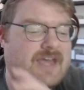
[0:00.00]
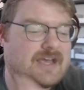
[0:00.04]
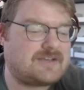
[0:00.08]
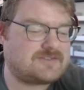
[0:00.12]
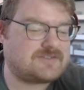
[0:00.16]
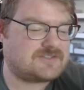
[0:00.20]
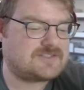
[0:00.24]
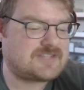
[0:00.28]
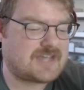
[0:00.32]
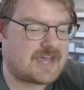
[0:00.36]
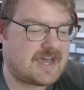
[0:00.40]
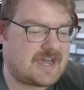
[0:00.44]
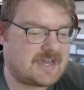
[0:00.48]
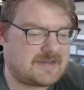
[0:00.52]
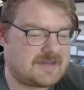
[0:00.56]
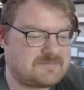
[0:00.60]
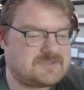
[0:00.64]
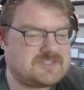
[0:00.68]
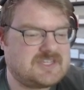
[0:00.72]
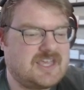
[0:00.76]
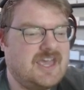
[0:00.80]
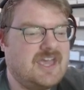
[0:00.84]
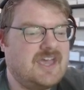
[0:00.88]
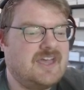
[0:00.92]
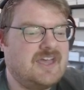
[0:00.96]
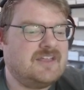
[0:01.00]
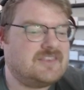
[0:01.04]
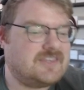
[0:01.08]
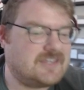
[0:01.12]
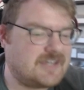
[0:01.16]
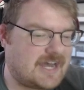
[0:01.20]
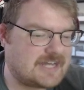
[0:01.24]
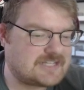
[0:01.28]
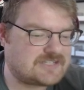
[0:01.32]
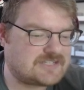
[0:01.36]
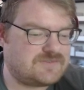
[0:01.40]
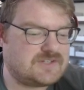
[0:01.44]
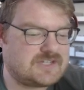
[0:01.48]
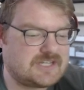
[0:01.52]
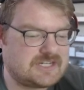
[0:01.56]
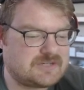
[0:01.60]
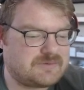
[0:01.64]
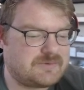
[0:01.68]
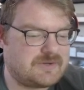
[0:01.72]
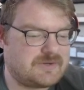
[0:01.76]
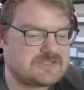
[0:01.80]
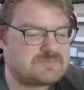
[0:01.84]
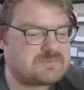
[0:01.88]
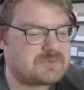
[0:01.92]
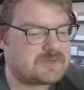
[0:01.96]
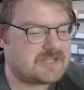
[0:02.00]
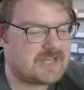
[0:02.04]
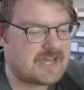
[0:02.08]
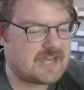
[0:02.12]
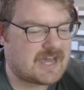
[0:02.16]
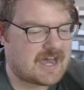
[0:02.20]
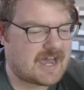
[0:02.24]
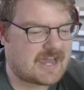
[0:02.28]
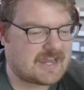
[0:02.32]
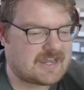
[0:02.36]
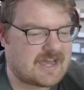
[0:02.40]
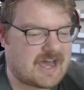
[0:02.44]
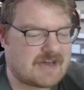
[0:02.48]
times. The odds of you getting one's pretty high.